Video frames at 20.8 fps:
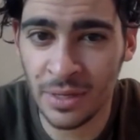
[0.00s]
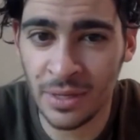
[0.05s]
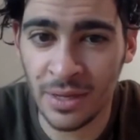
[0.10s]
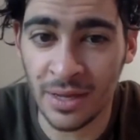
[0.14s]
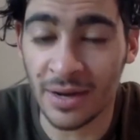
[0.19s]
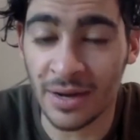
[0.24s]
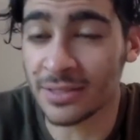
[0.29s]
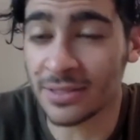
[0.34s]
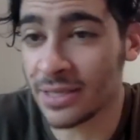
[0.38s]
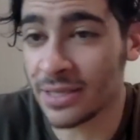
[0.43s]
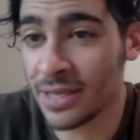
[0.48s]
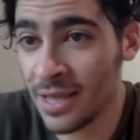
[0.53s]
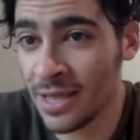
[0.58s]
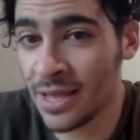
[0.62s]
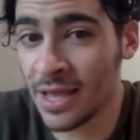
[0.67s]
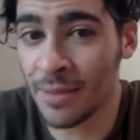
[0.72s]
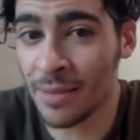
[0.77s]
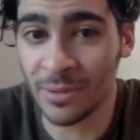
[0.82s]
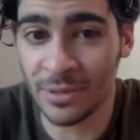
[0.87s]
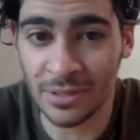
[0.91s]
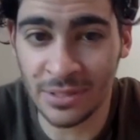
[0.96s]
And I was like, hey,
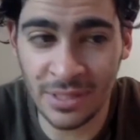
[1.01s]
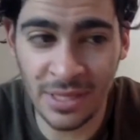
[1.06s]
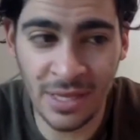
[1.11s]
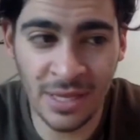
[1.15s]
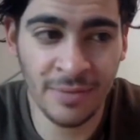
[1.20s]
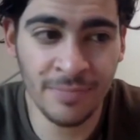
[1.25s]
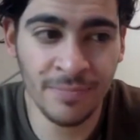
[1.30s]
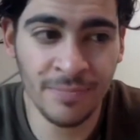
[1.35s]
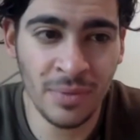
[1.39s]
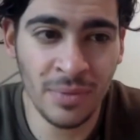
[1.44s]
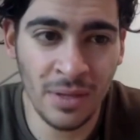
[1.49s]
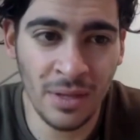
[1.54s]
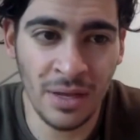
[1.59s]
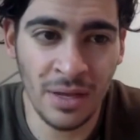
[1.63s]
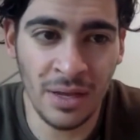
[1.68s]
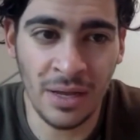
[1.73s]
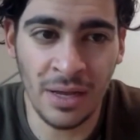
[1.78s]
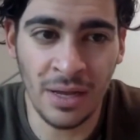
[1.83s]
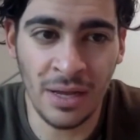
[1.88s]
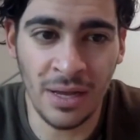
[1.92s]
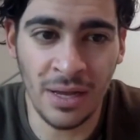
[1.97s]
I built this thing.
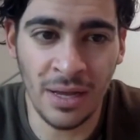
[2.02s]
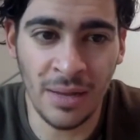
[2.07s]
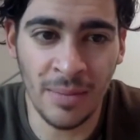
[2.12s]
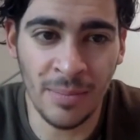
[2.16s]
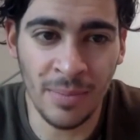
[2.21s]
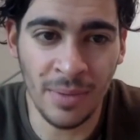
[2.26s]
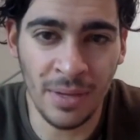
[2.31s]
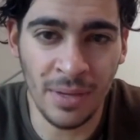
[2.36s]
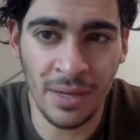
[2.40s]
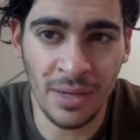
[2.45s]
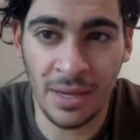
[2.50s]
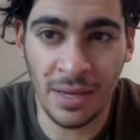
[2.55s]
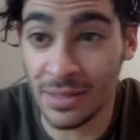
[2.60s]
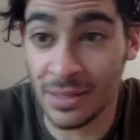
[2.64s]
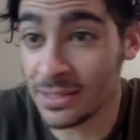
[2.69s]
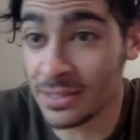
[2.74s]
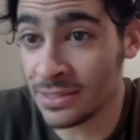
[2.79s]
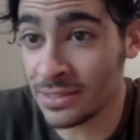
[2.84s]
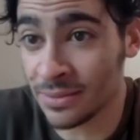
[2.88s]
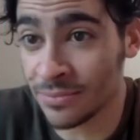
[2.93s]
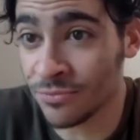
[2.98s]
Um, it
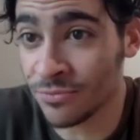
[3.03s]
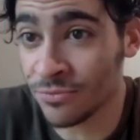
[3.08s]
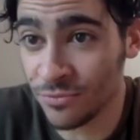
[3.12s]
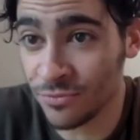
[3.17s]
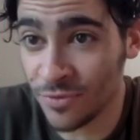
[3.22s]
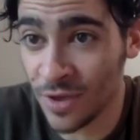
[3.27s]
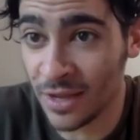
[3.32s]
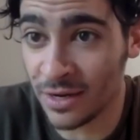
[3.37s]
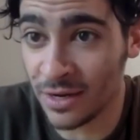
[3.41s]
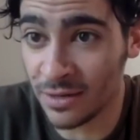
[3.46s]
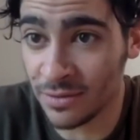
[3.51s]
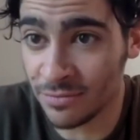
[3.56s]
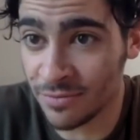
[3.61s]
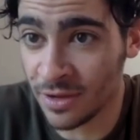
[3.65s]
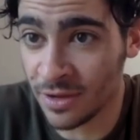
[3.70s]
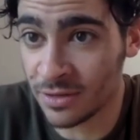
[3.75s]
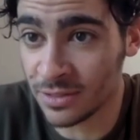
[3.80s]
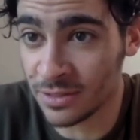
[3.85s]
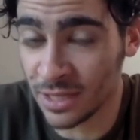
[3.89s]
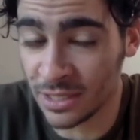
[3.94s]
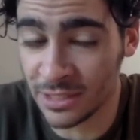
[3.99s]
needs some final
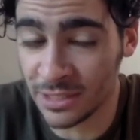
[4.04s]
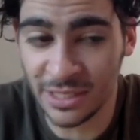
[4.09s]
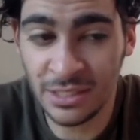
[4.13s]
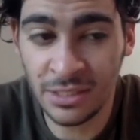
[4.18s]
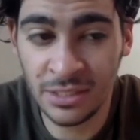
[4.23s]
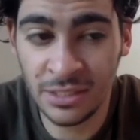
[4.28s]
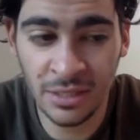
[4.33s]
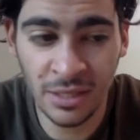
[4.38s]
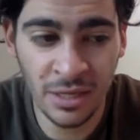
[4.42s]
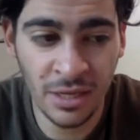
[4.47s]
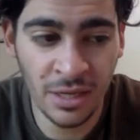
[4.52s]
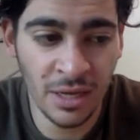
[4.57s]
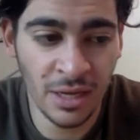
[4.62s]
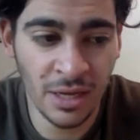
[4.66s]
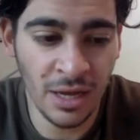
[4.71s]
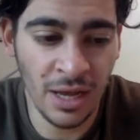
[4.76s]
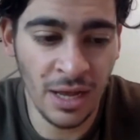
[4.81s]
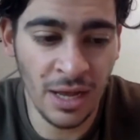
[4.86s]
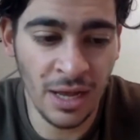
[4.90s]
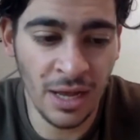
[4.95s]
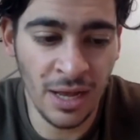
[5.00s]
final touches.
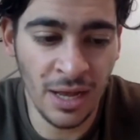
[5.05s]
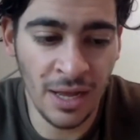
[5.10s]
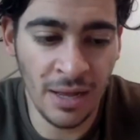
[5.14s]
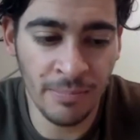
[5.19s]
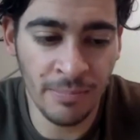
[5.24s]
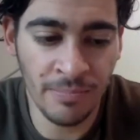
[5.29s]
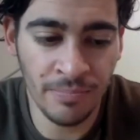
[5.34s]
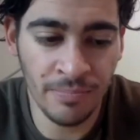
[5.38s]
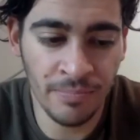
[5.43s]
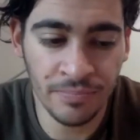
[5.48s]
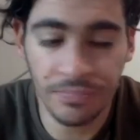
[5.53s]
Um,